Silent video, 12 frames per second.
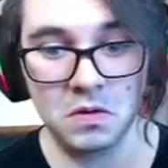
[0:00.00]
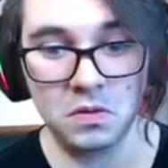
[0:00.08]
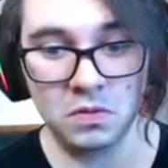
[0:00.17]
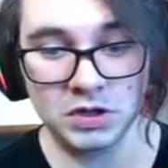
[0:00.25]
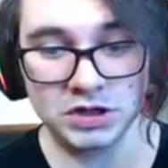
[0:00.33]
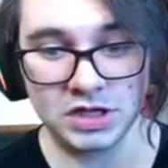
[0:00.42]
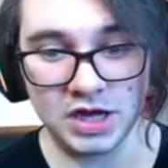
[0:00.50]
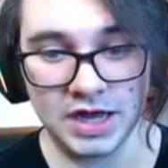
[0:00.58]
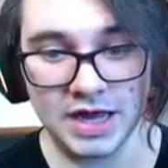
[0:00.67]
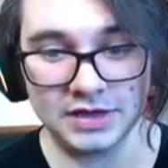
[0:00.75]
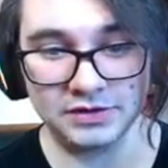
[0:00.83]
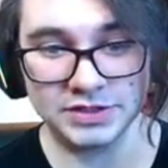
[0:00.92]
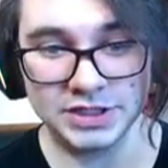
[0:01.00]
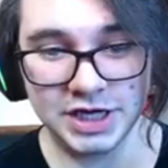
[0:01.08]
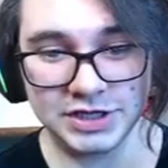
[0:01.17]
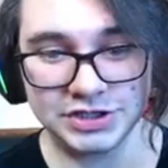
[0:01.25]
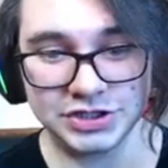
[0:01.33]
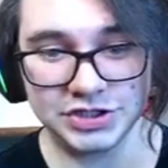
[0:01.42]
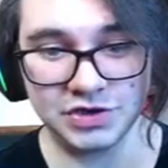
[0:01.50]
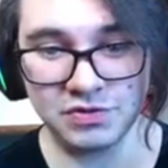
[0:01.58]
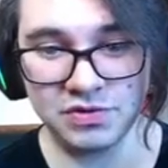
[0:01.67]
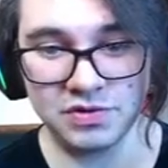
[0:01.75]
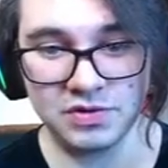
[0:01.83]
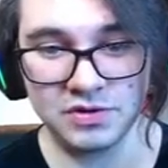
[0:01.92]
What the hell did I just do?
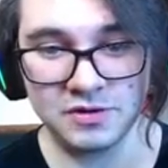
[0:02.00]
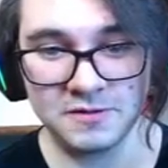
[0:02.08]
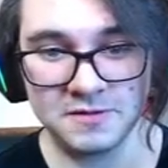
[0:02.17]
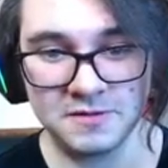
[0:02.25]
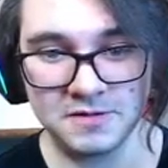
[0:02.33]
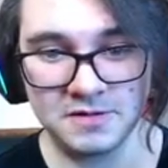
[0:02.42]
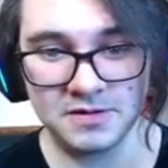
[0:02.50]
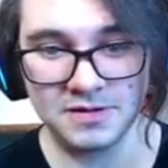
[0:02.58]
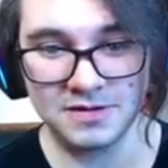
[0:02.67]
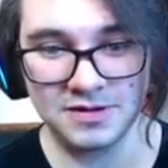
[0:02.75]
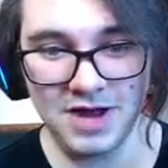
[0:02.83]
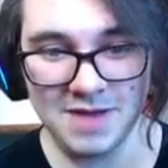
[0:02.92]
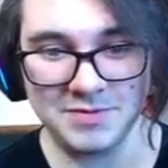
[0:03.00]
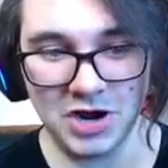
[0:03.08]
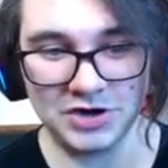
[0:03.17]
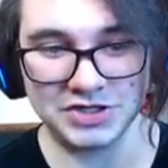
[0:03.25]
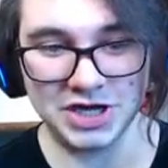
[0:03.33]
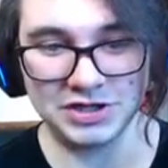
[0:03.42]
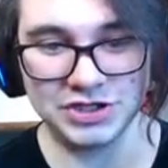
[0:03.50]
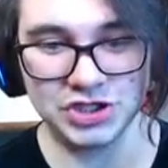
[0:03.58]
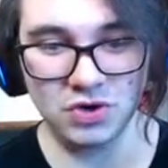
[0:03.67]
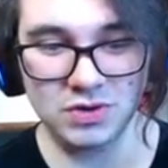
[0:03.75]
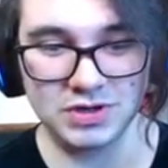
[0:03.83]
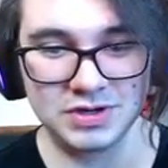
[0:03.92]
I'm not entirely
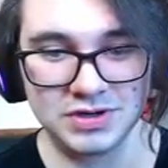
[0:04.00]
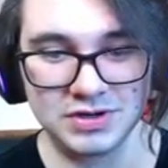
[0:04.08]
sure.